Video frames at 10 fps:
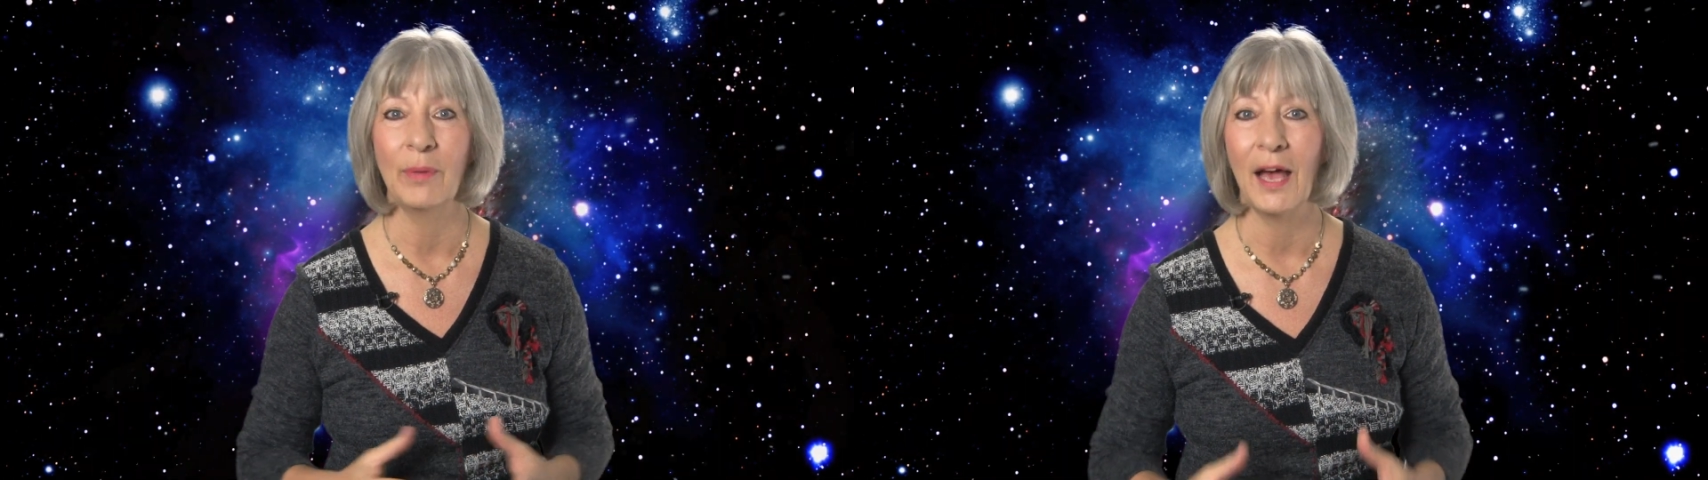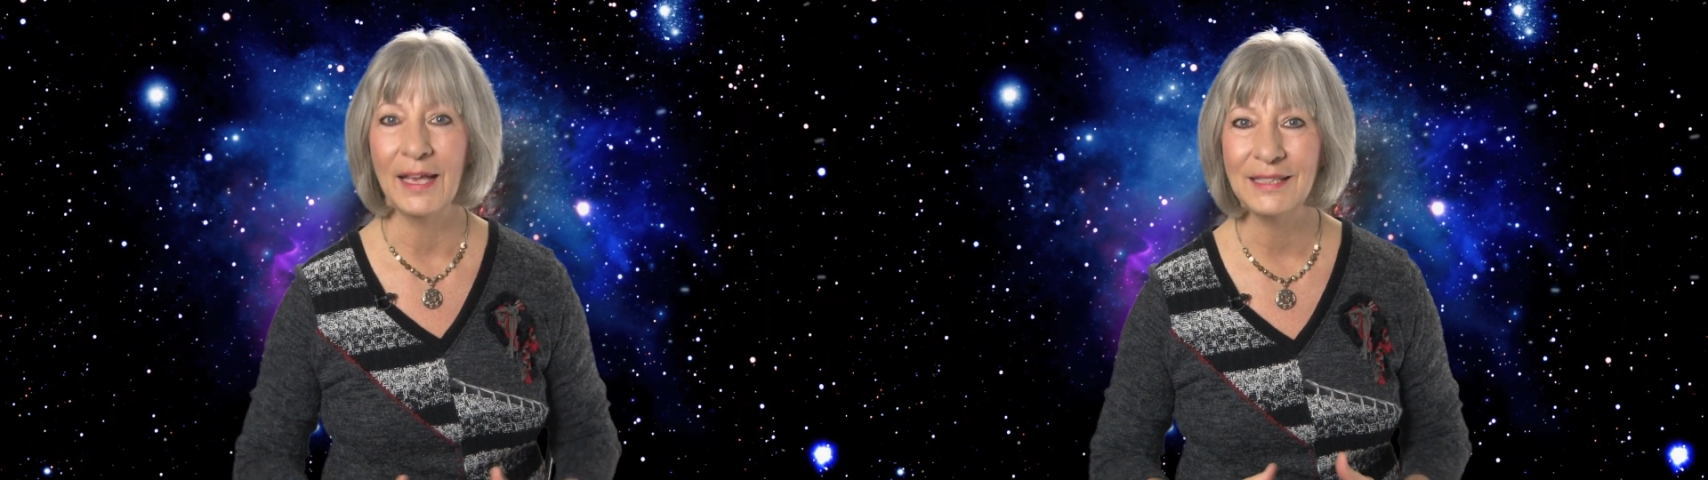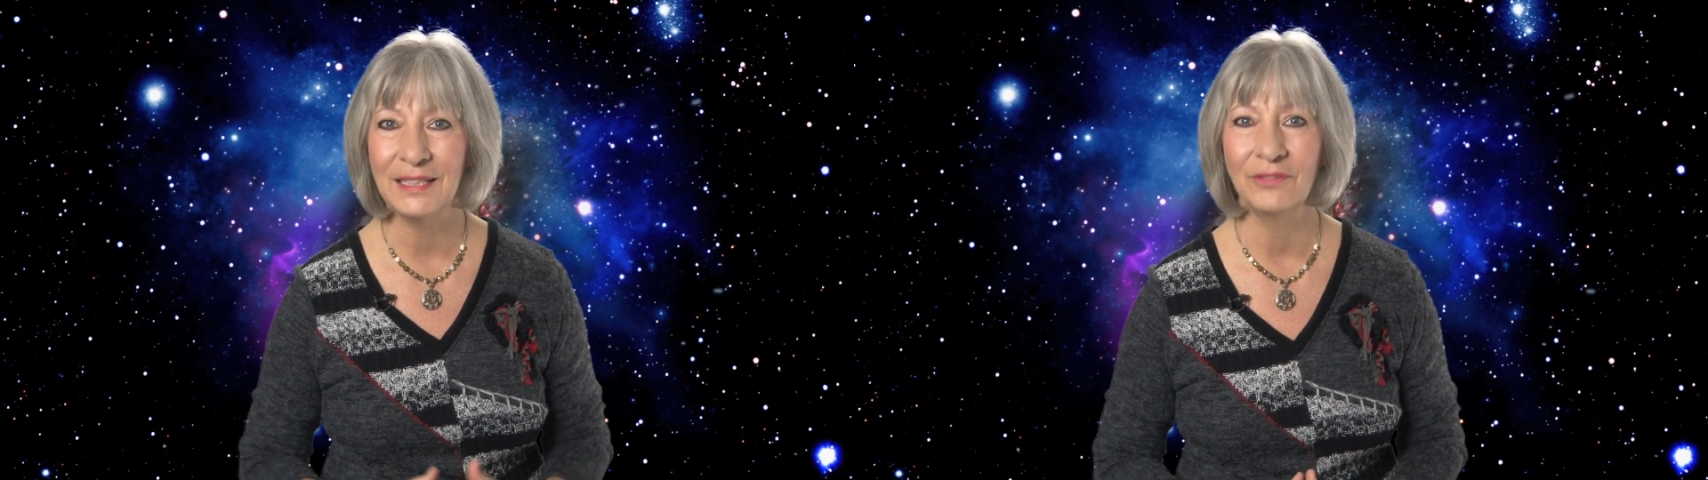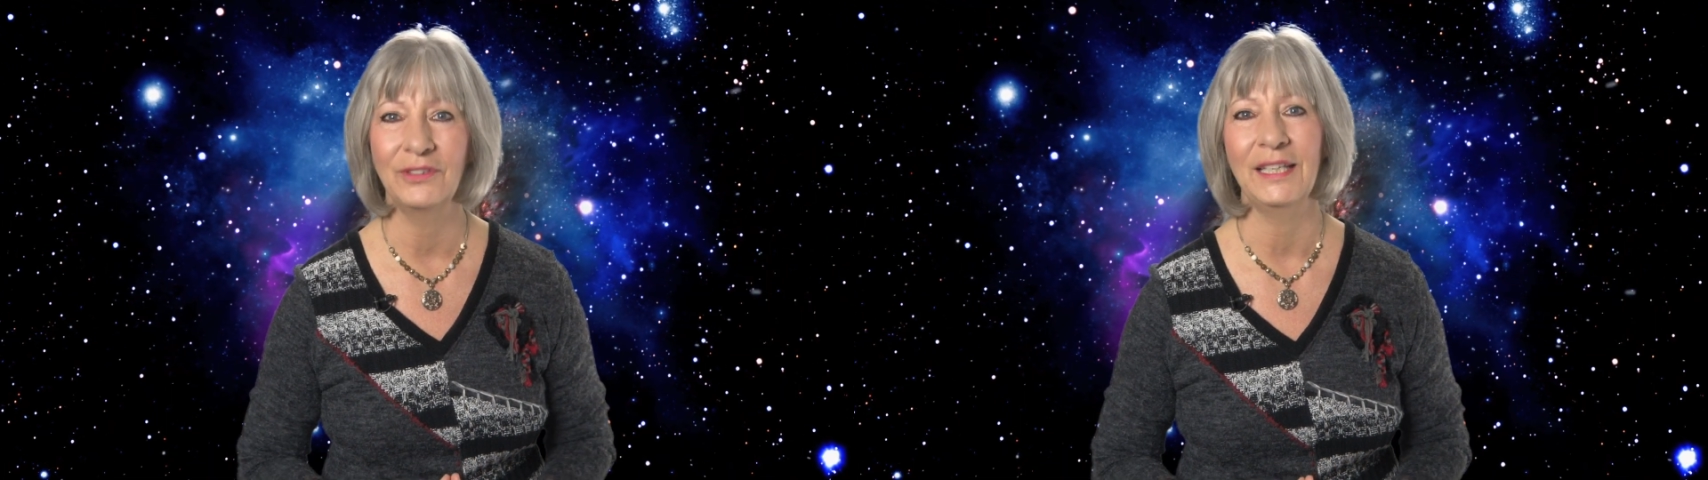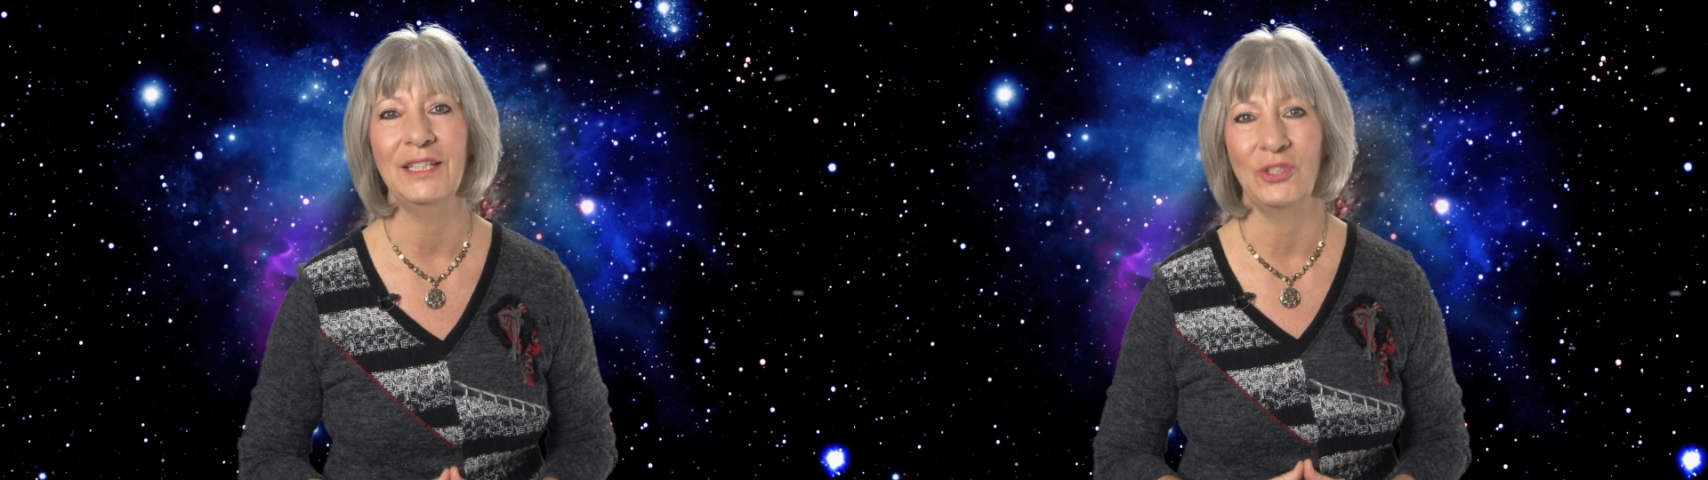
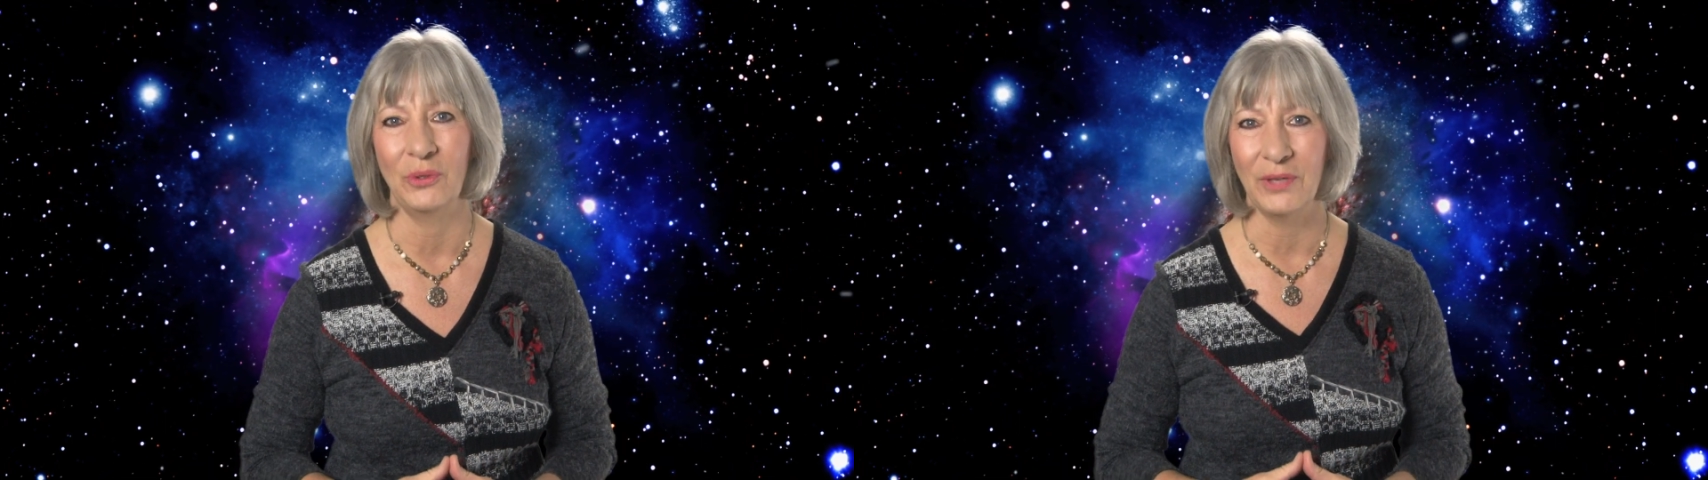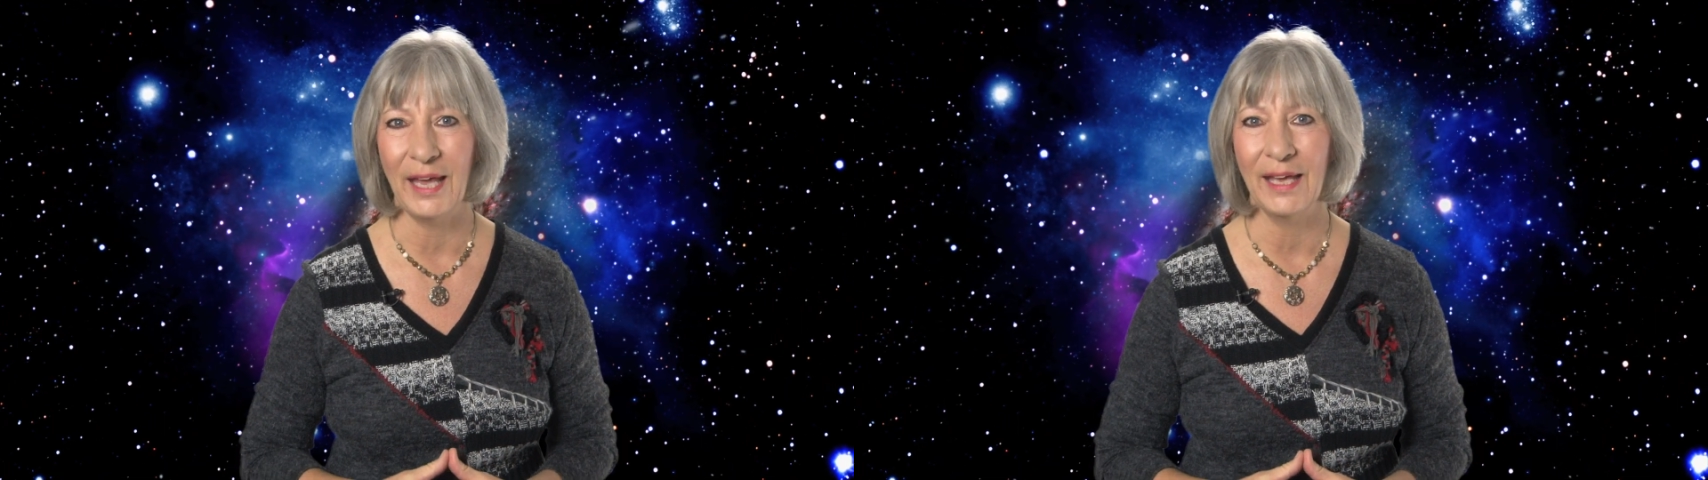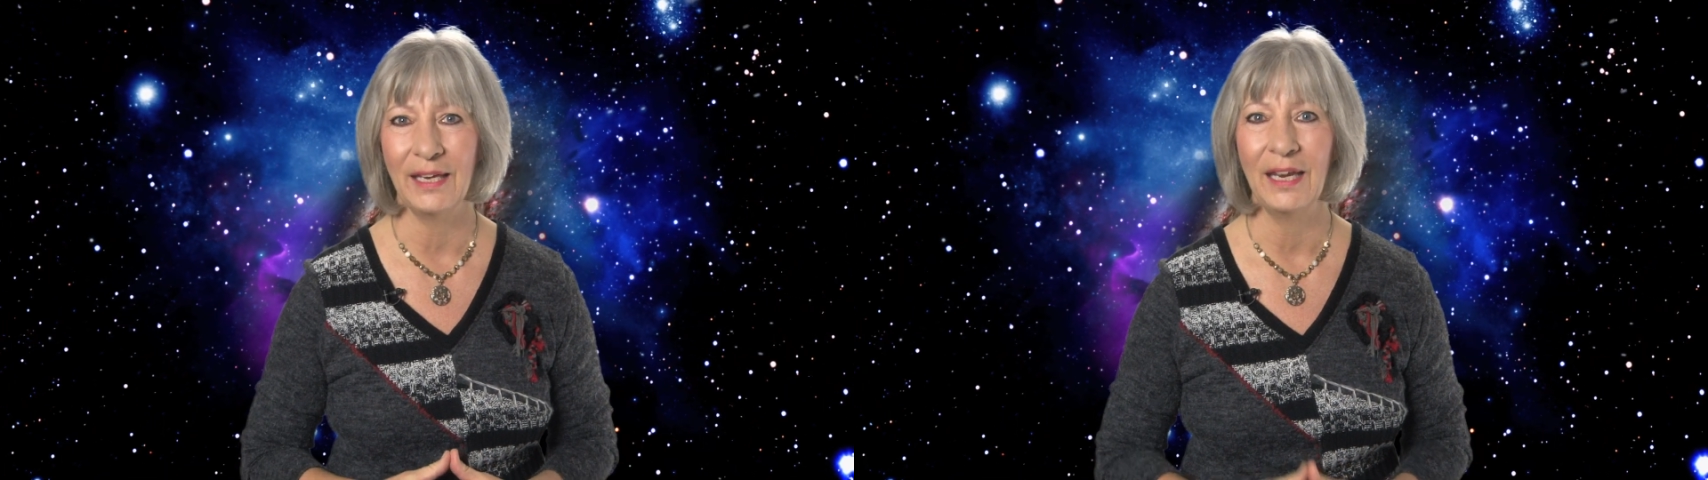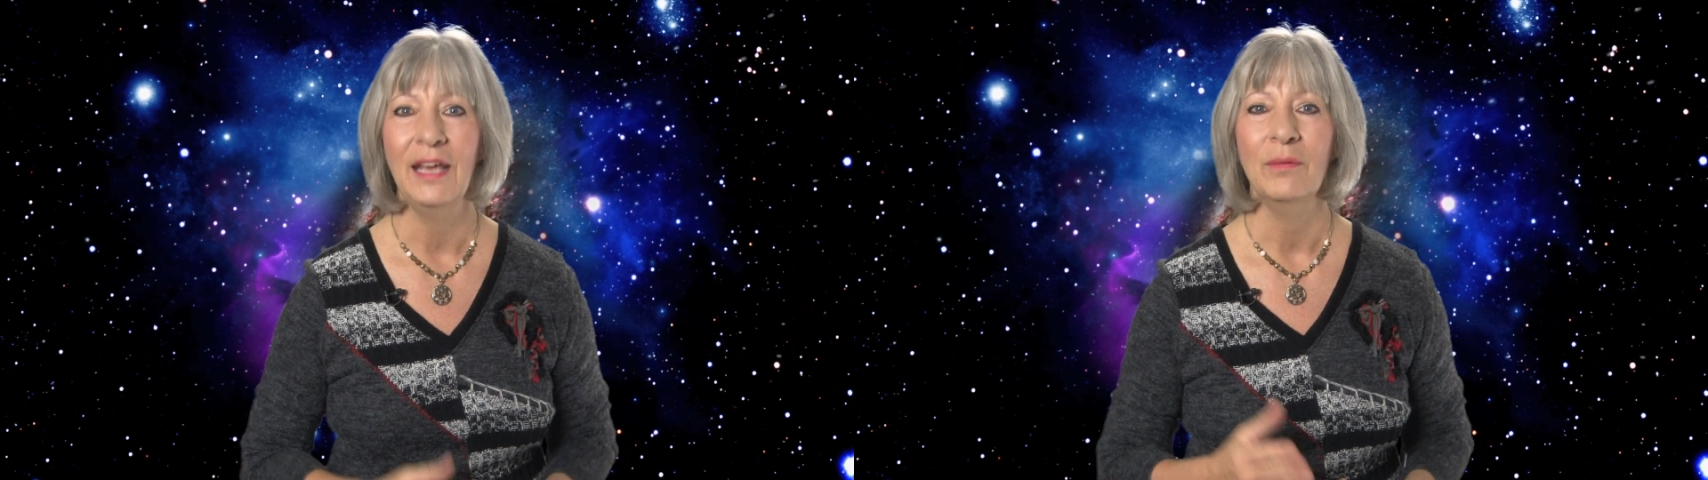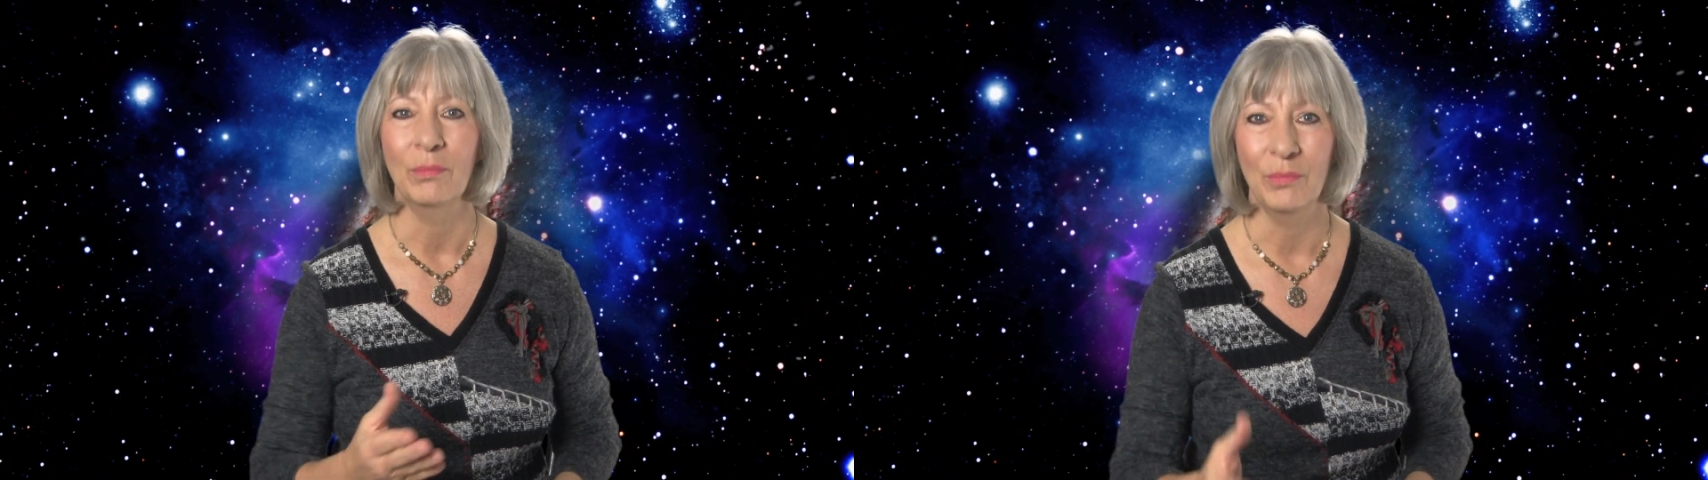positively as you can.